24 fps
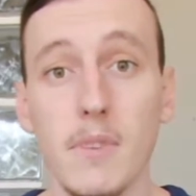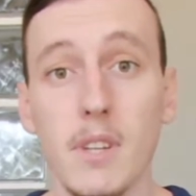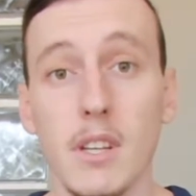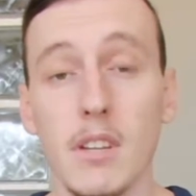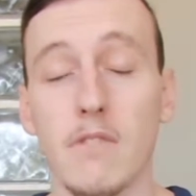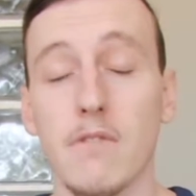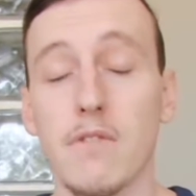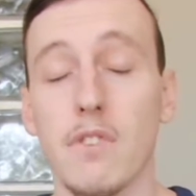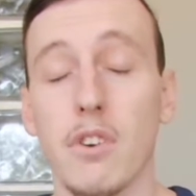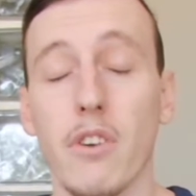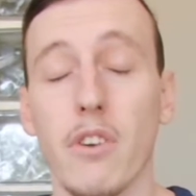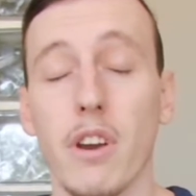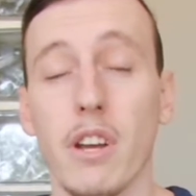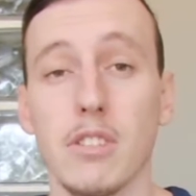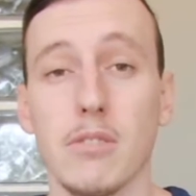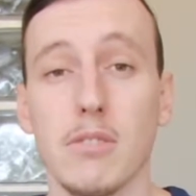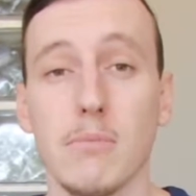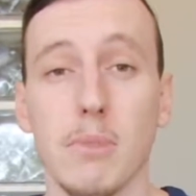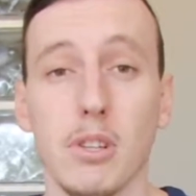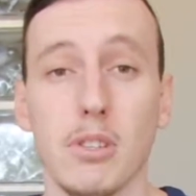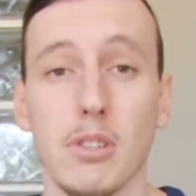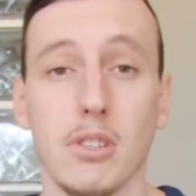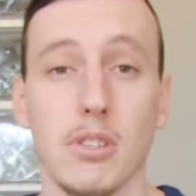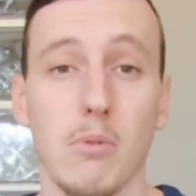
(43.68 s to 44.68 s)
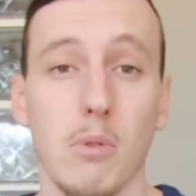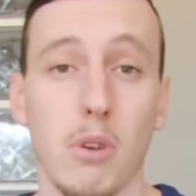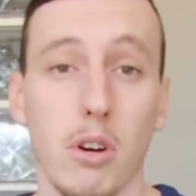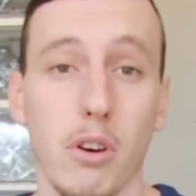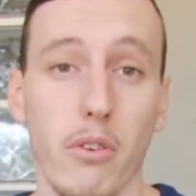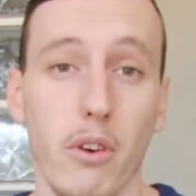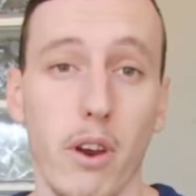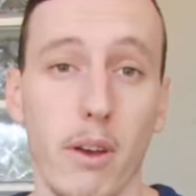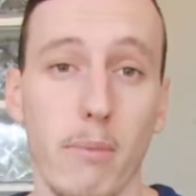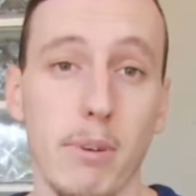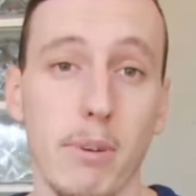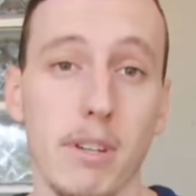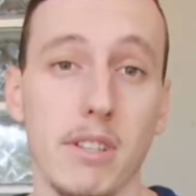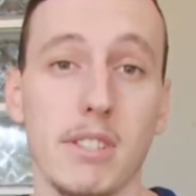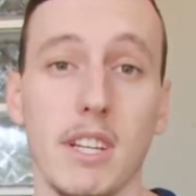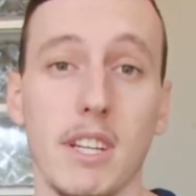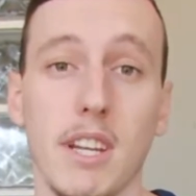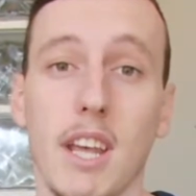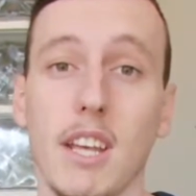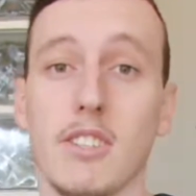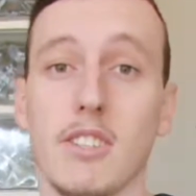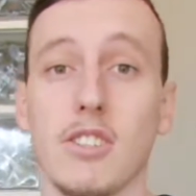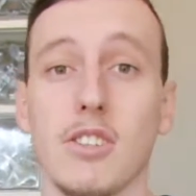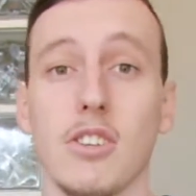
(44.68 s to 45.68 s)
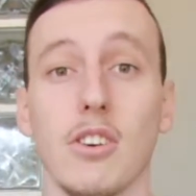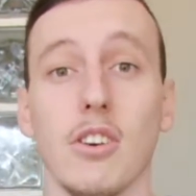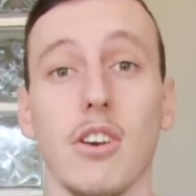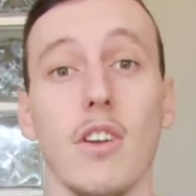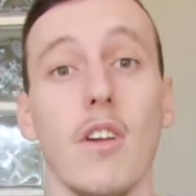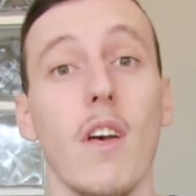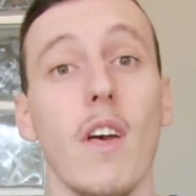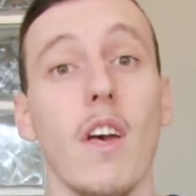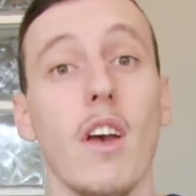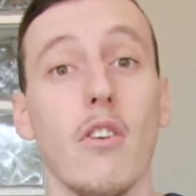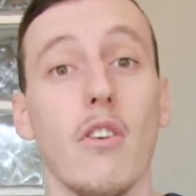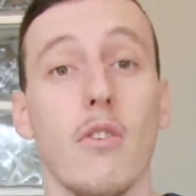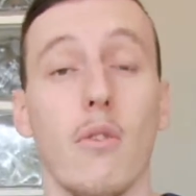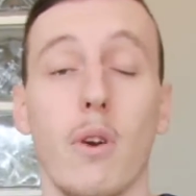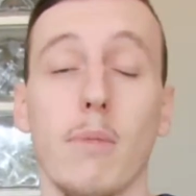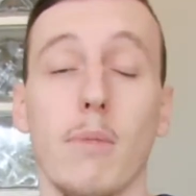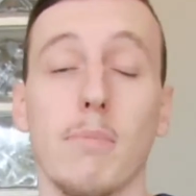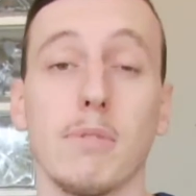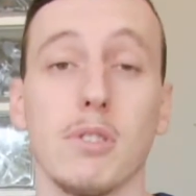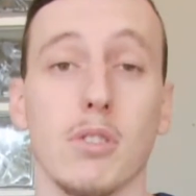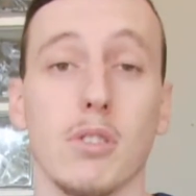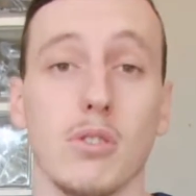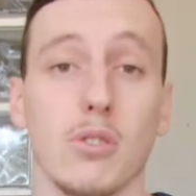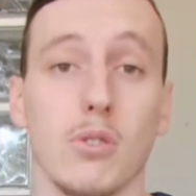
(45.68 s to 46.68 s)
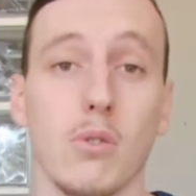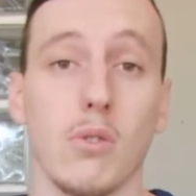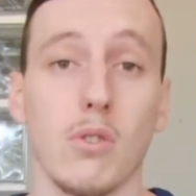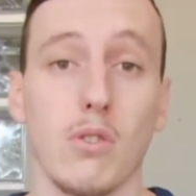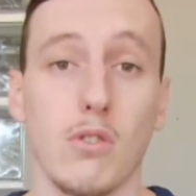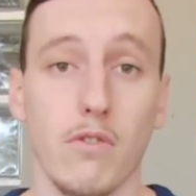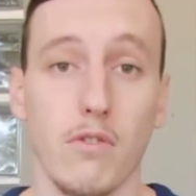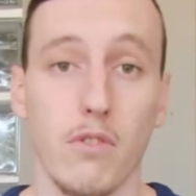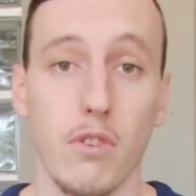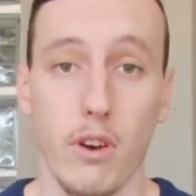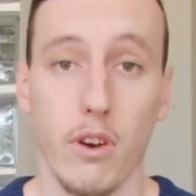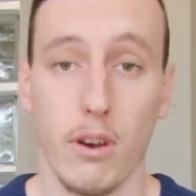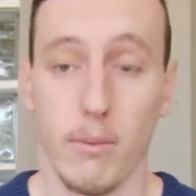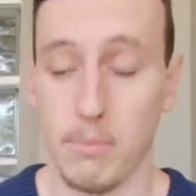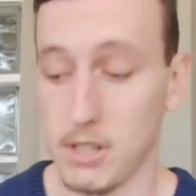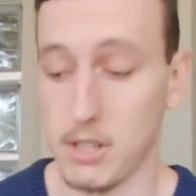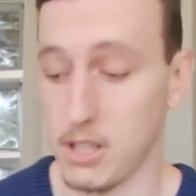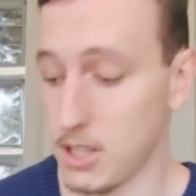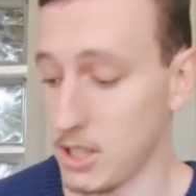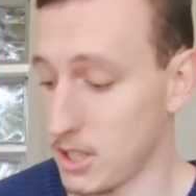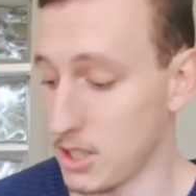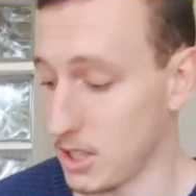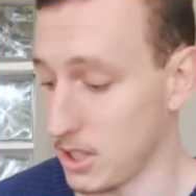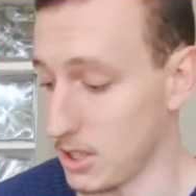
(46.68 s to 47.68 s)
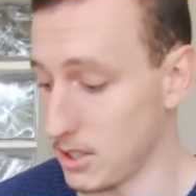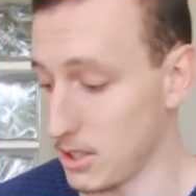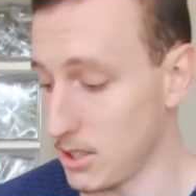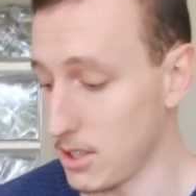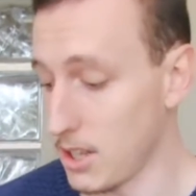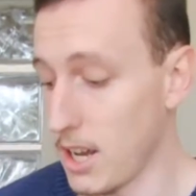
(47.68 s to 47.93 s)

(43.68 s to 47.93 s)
a full range of motion what a rep is, and as you know, reps are short for repetition.